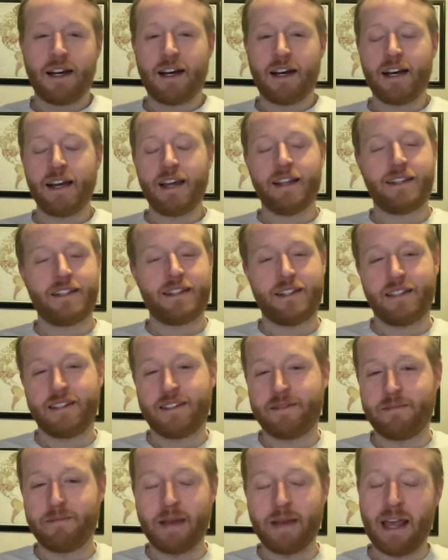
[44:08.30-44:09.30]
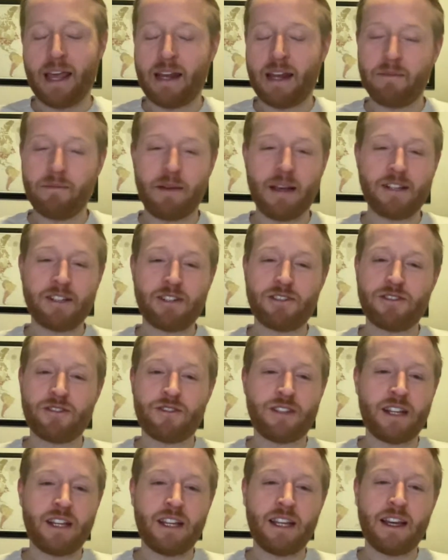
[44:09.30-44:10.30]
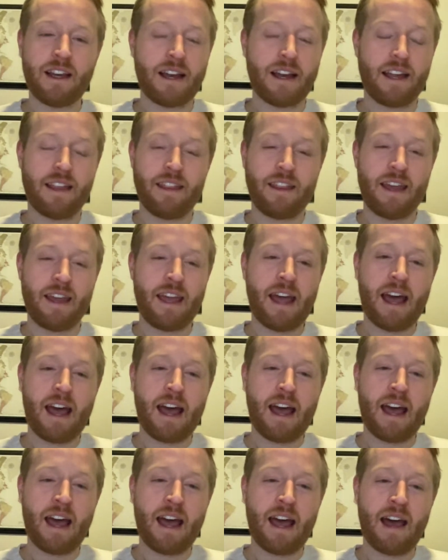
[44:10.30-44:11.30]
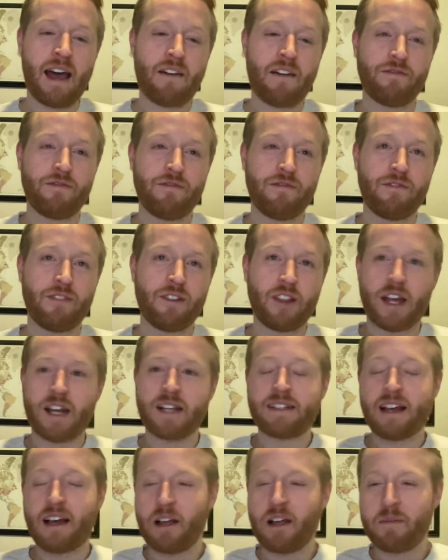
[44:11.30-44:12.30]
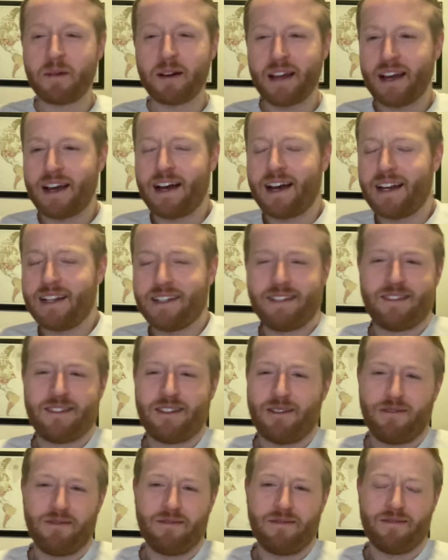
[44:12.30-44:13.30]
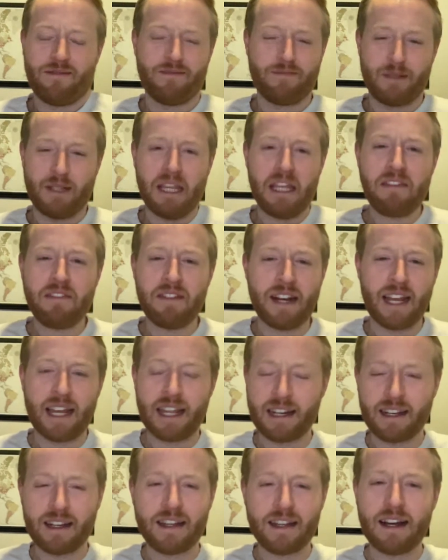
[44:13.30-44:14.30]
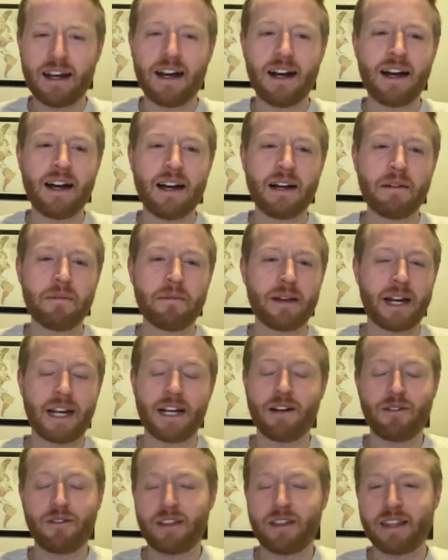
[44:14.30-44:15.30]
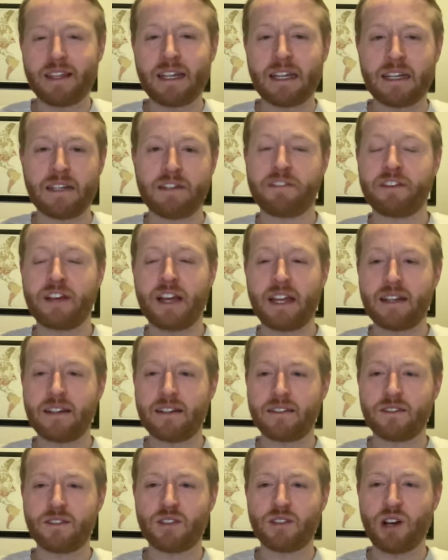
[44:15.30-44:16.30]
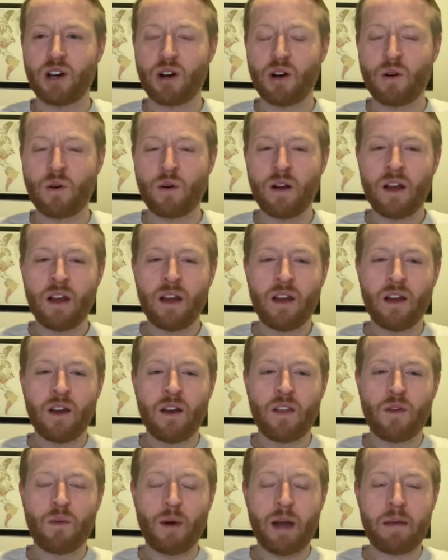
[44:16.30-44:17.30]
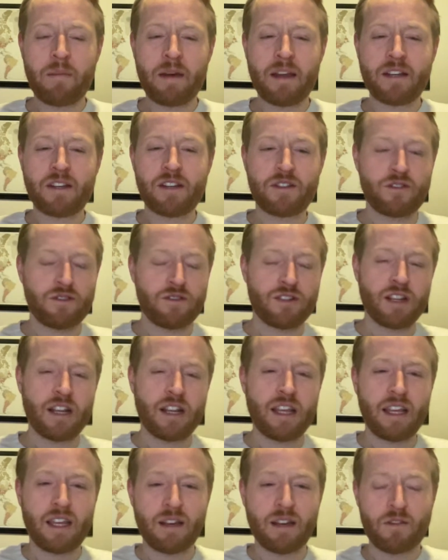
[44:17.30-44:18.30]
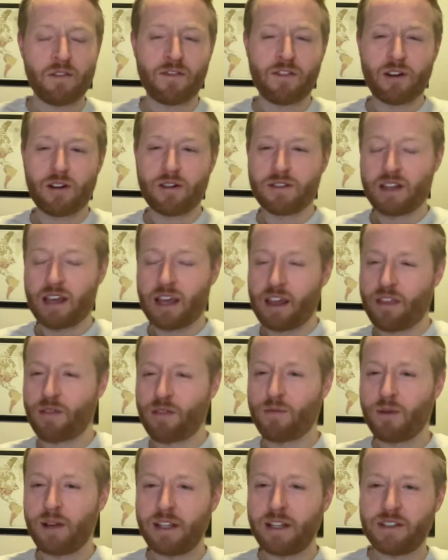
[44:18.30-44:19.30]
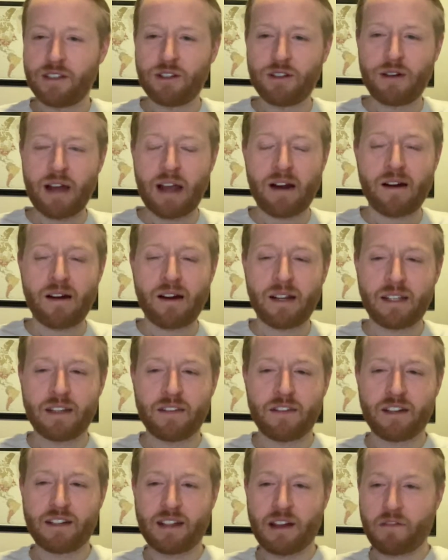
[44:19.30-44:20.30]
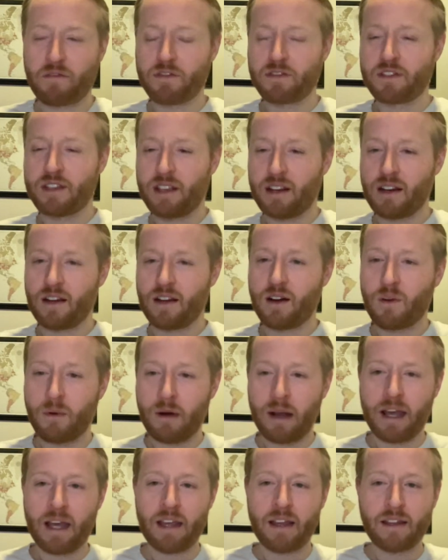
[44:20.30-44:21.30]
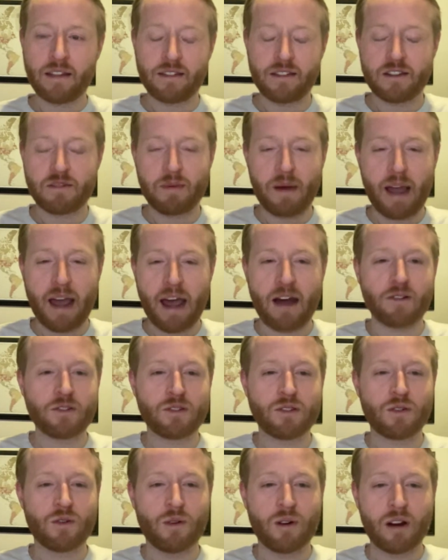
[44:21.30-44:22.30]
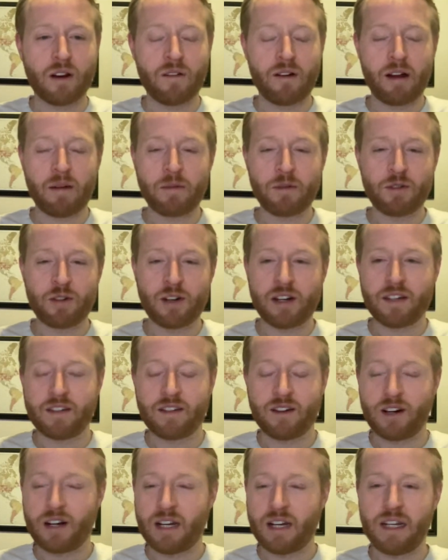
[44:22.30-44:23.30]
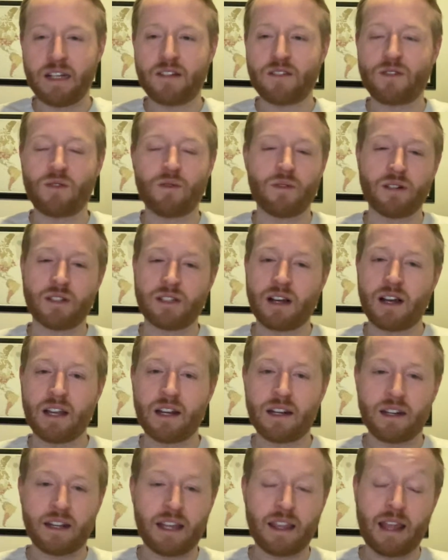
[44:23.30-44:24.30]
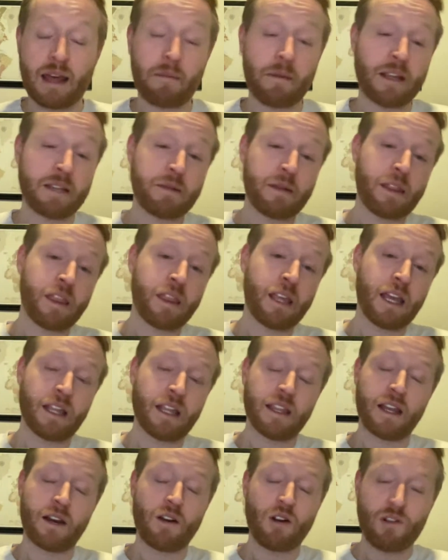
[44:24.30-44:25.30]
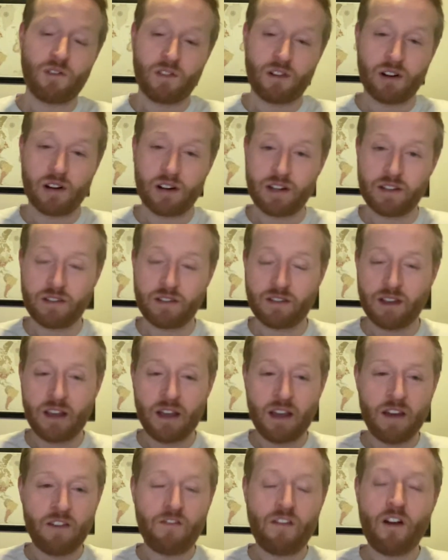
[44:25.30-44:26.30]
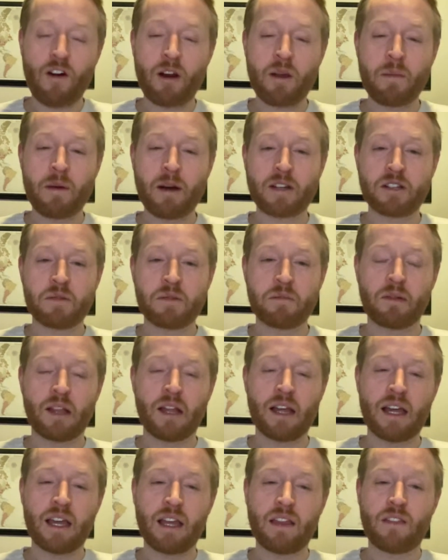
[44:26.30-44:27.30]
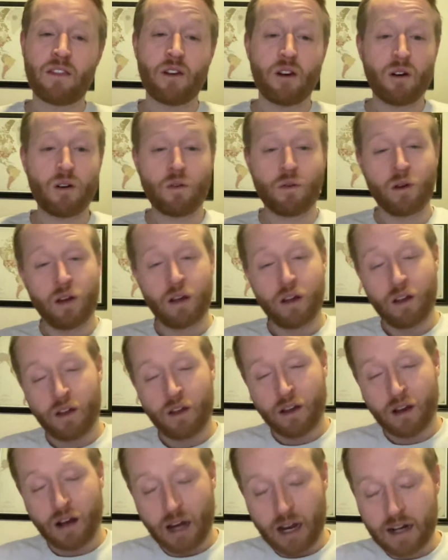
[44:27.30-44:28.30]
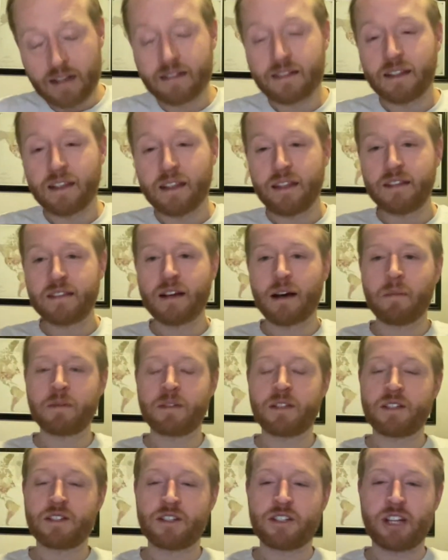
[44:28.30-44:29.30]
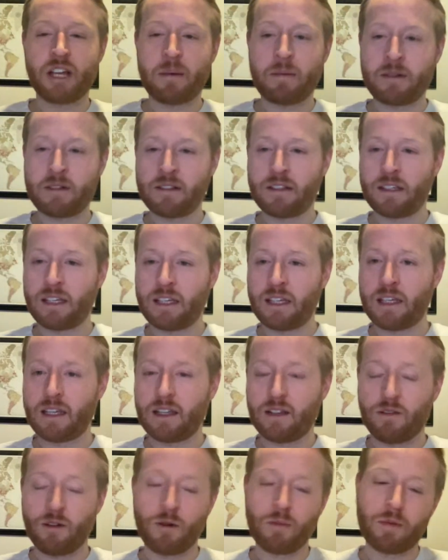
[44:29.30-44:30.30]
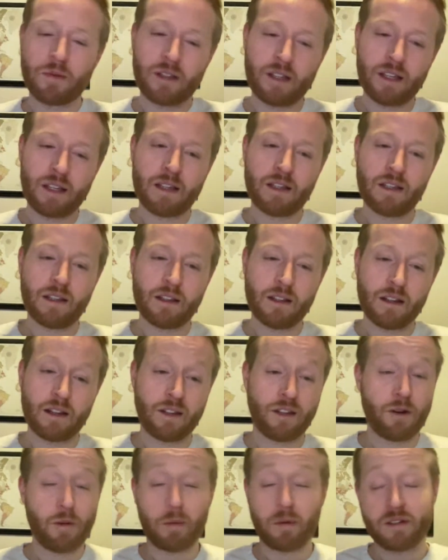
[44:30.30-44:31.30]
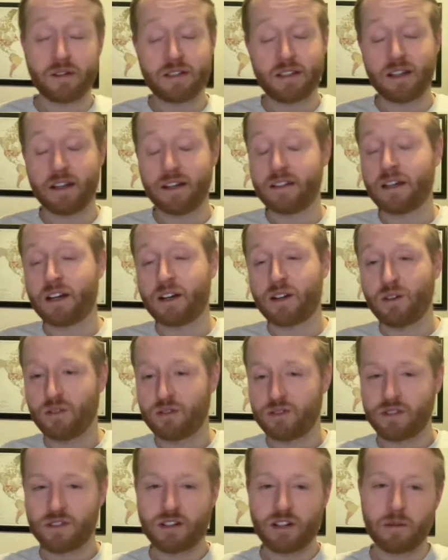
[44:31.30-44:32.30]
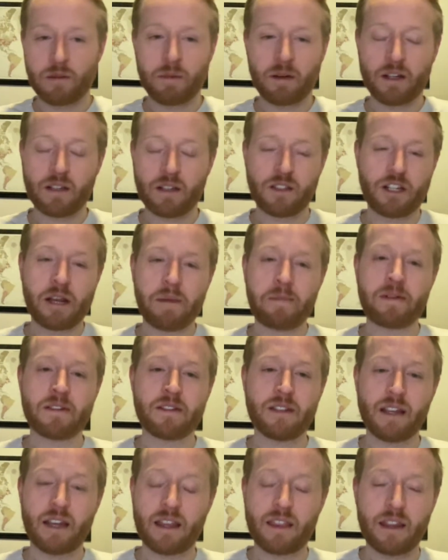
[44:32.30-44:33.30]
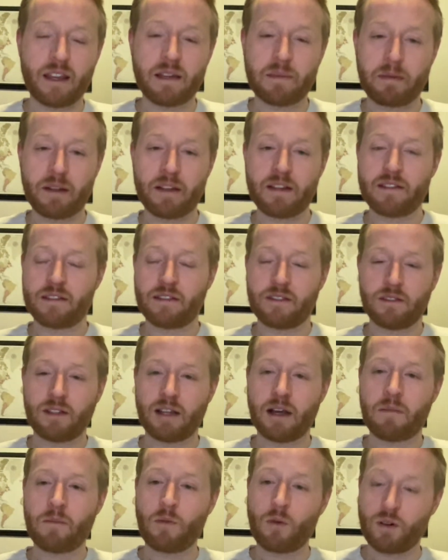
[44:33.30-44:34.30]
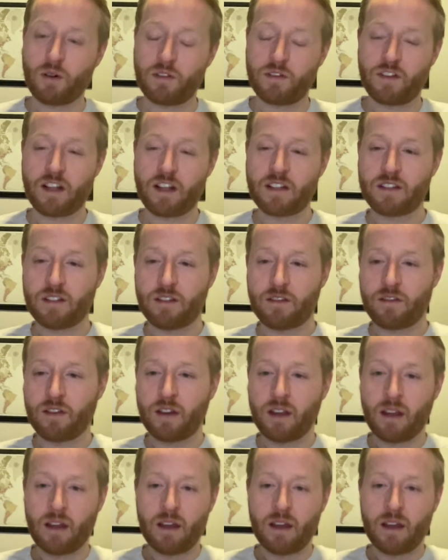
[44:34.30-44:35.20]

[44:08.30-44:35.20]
It's just, man, Manchester City, they have a lot of talent, but I just don't believe in it. And I don't think they can defend. So the way Manchester City can reverse a 3-2 aggregate deficit away is just by outscoring Real Madrid, because they're going to need to score a ton. And that makes me think that over is very much in play, though. Honestly, these competitions, Champions League, Europa League's seen a ton of goals this year, but Champions League, I think it plays to a lot more defensive